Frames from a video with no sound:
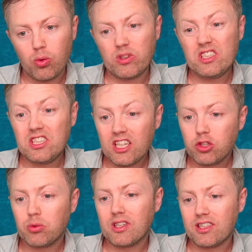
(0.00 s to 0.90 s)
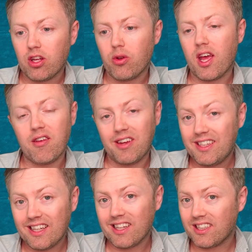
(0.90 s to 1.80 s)
We generally don't have
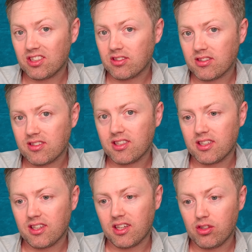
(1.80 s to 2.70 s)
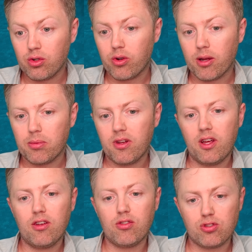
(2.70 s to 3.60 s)
any allegiance in Europe
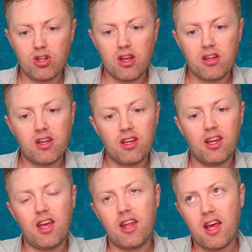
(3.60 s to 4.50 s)
to China, and